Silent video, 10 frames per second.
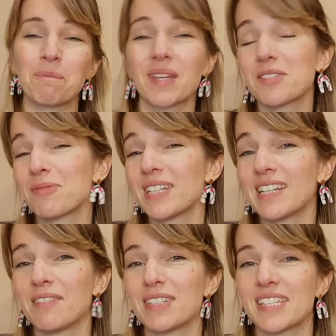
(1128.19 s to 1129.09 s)
It's
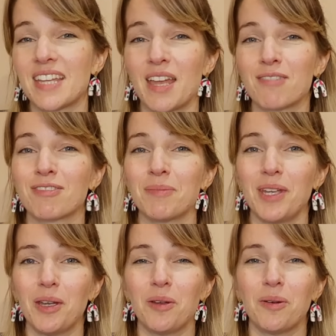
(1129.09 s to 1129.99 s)
really lovely to hear from
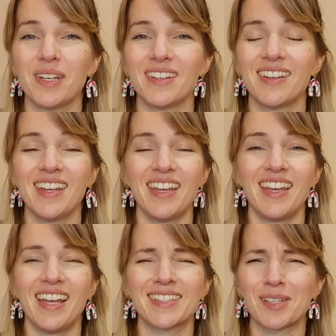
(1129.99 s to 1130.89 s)
you, and
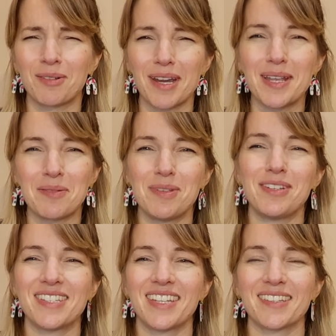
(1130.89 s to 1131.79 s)
it's a great
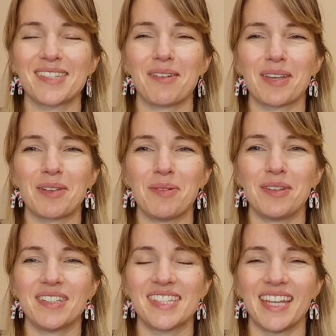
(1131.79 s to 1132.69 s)
community, the sewing
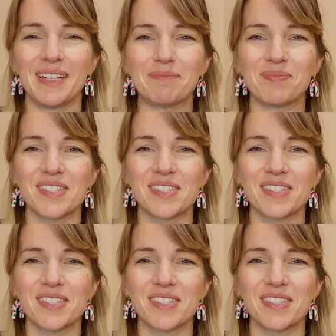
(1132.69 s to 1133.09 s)
community.